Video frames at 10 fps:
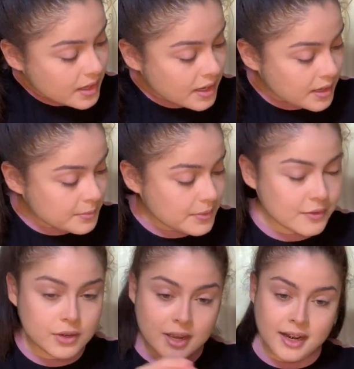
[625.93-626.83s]

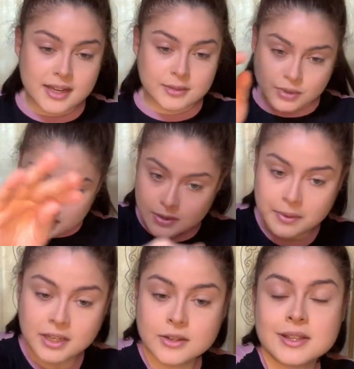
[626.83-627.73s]
I've got a highlighting brush, so
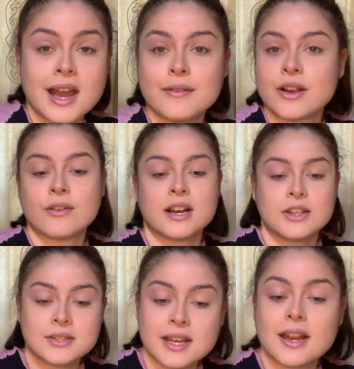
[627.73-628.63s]
I'm going to use that. I very
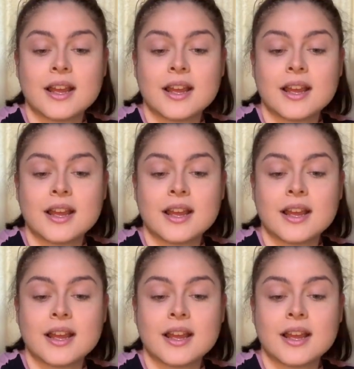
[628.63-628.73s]
rarely use that.